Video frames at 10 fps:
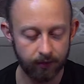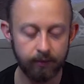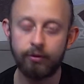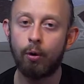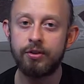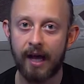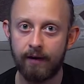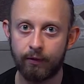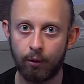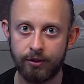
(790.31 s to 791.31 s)
Those kind of
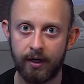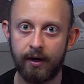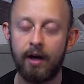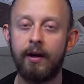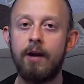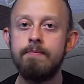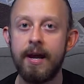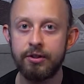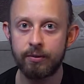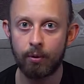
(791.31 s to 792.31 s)
goals are
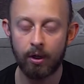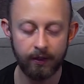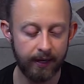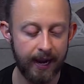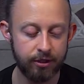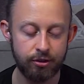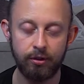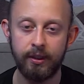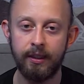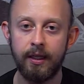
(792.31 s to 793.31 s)
measurable, and they're
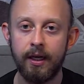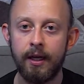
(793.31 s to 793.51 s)
actually